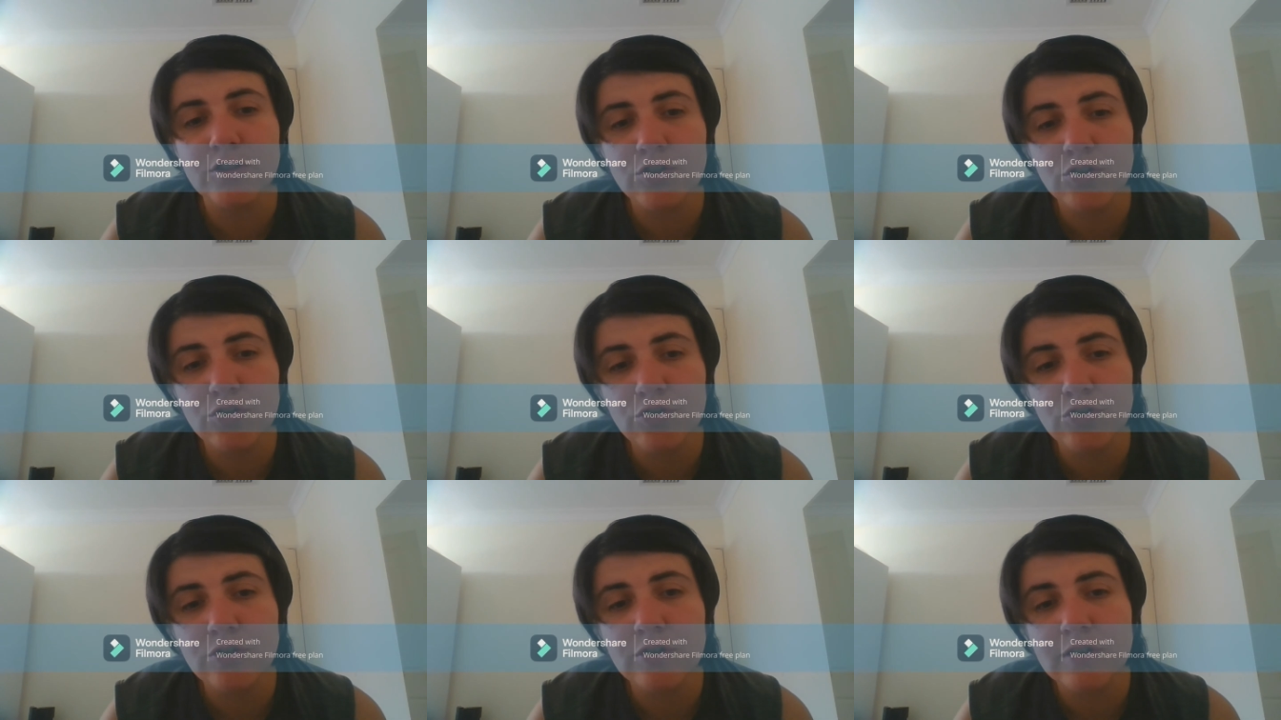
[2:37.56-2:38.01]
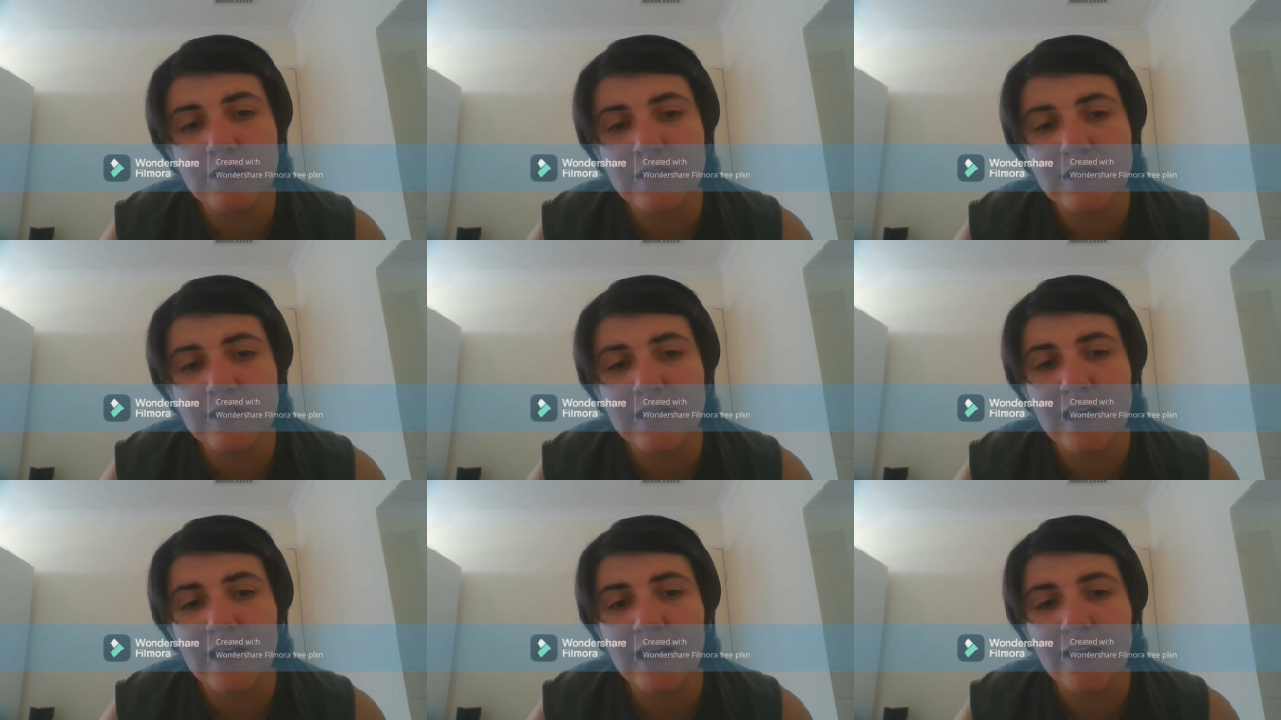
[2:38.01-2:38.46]
good to
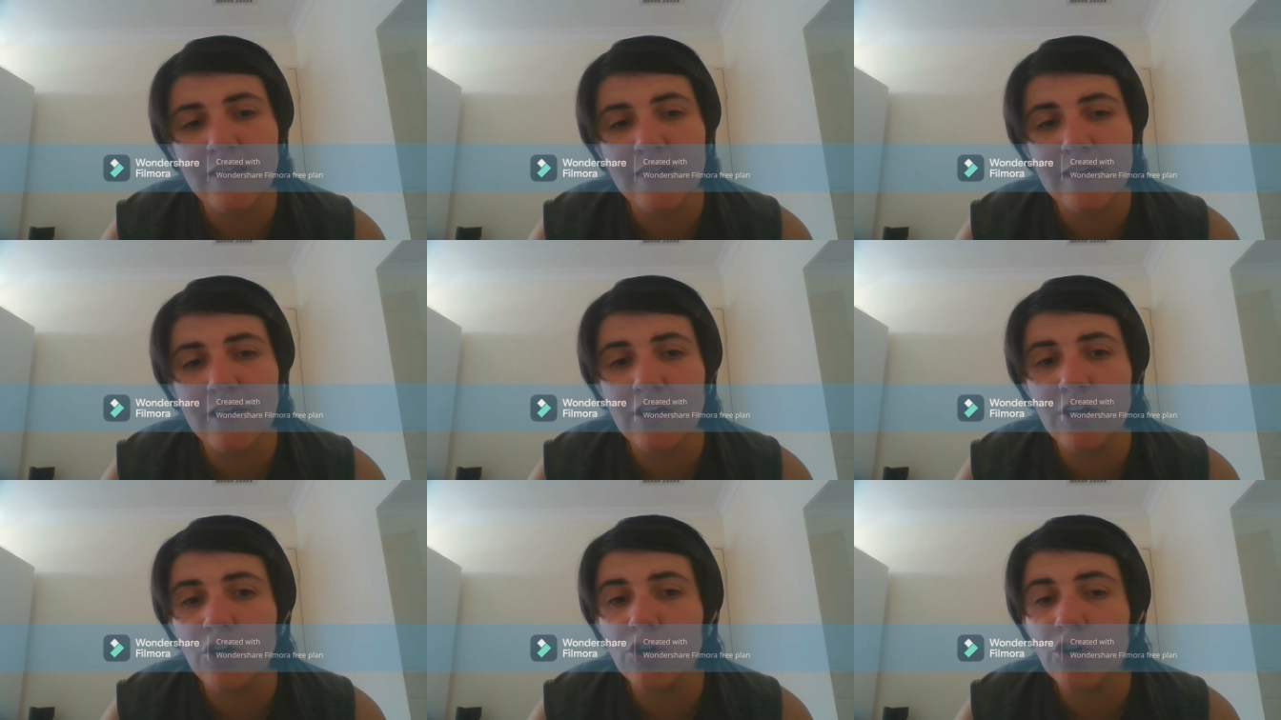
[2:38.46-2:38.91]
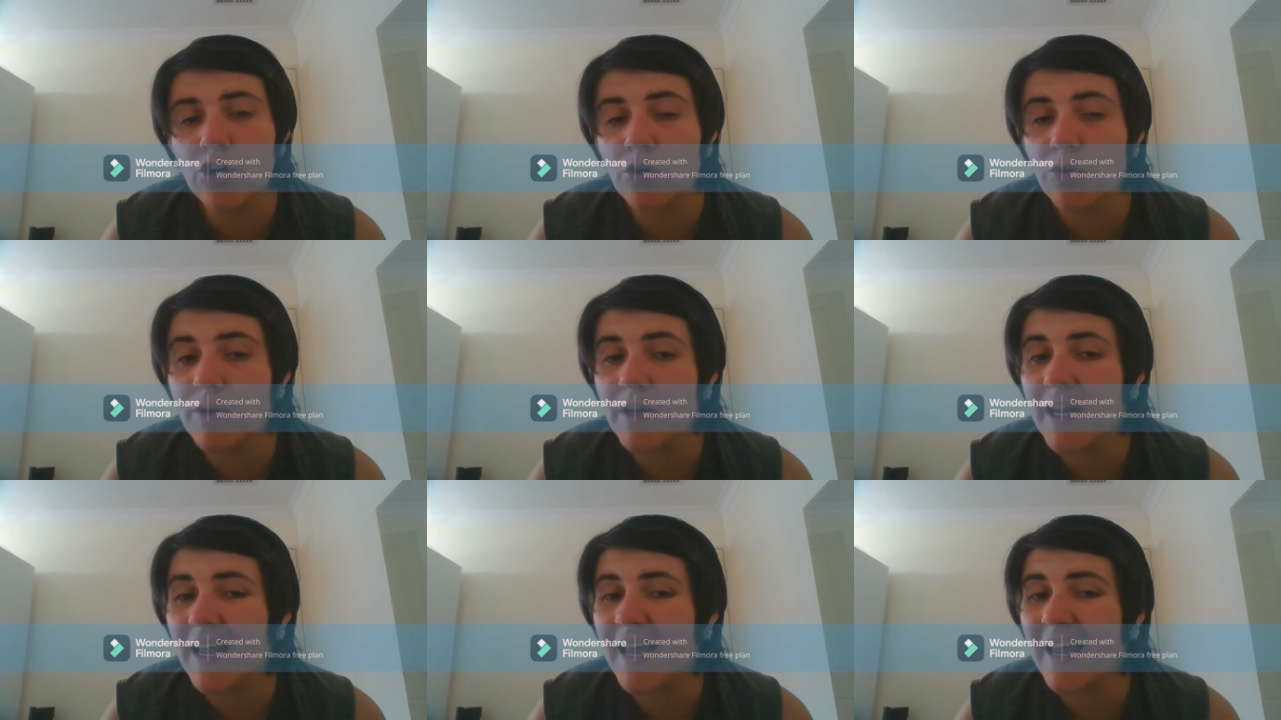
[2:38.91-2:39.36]
see that you're
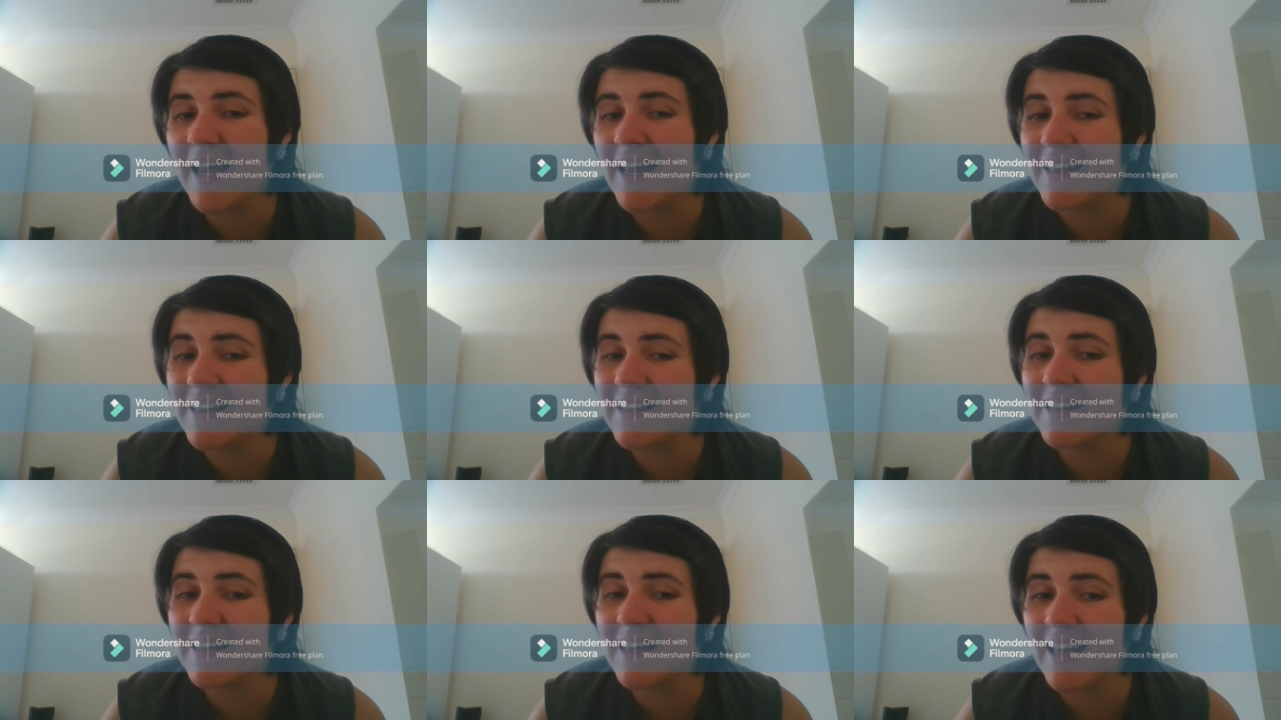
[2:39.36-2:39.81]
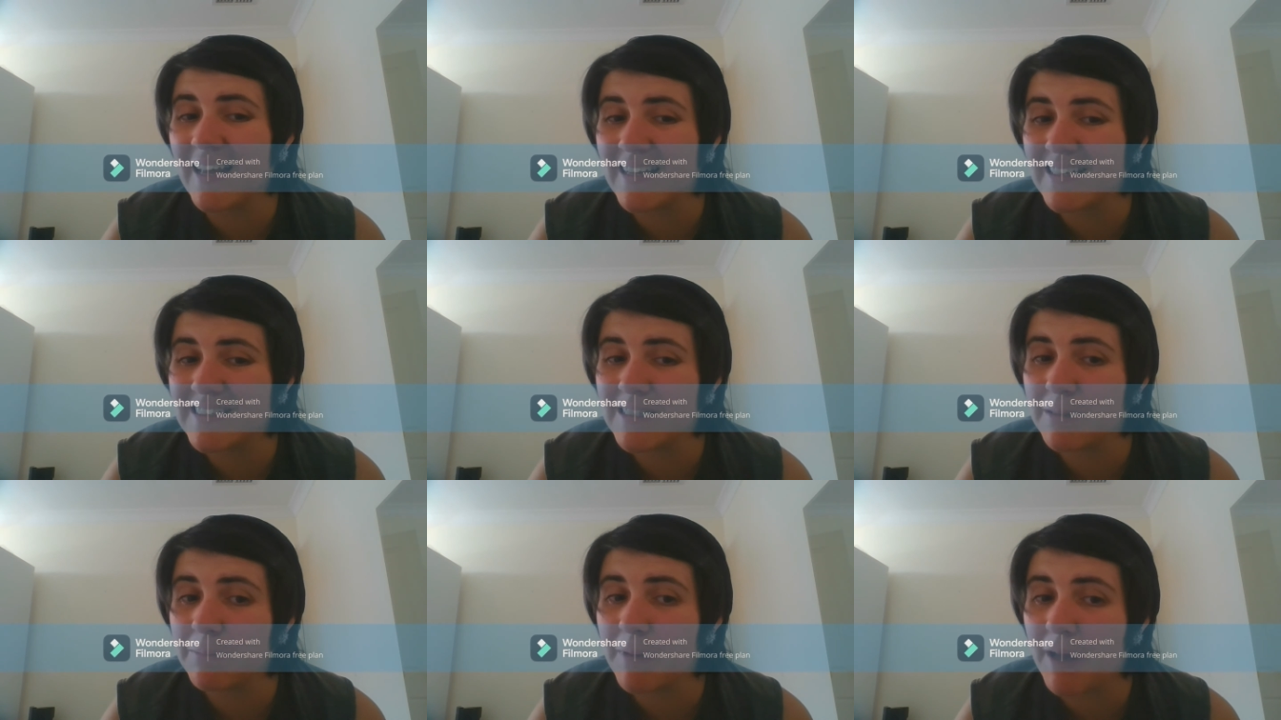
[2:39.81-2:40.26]
going ahead and getting
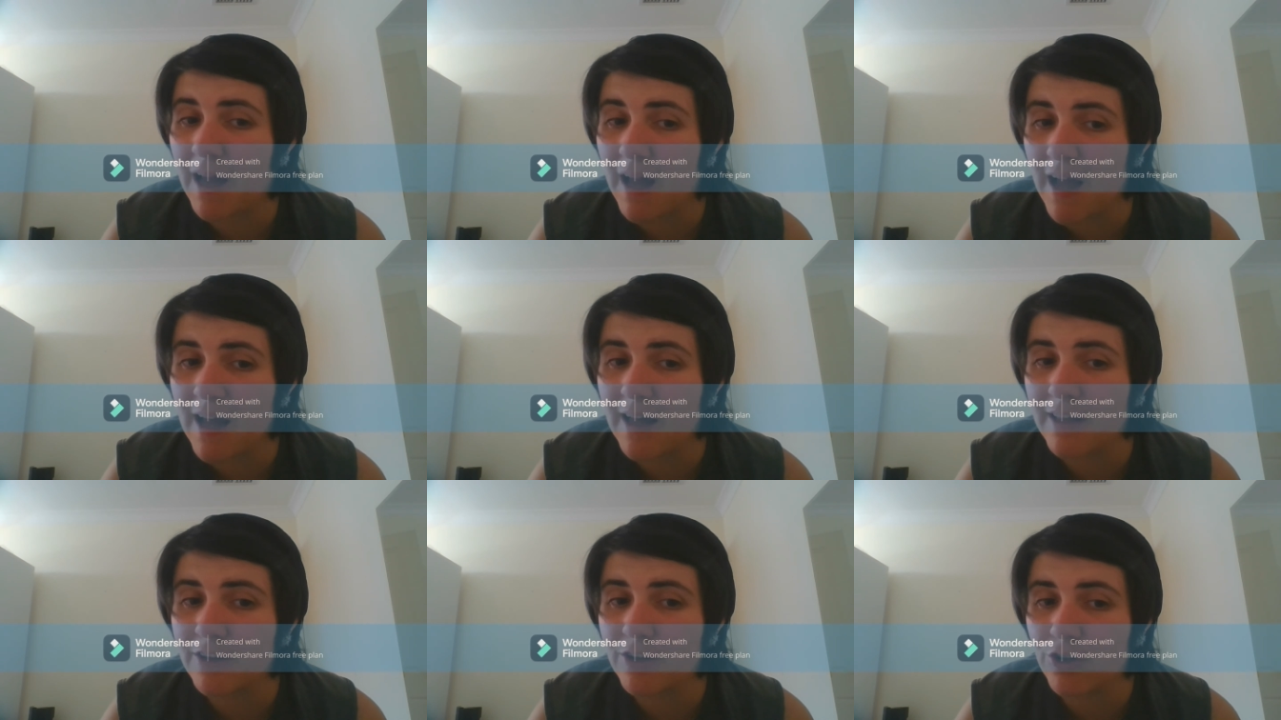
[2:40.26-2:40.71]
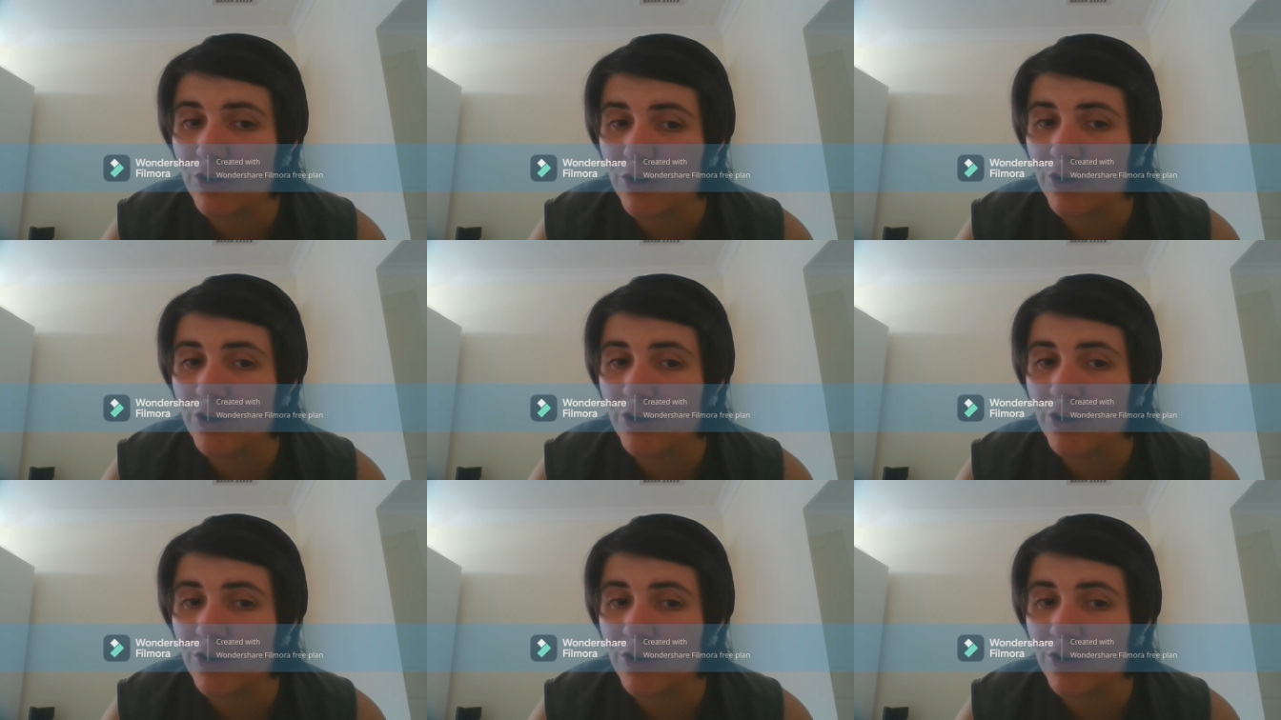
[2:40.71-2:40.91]
some cardio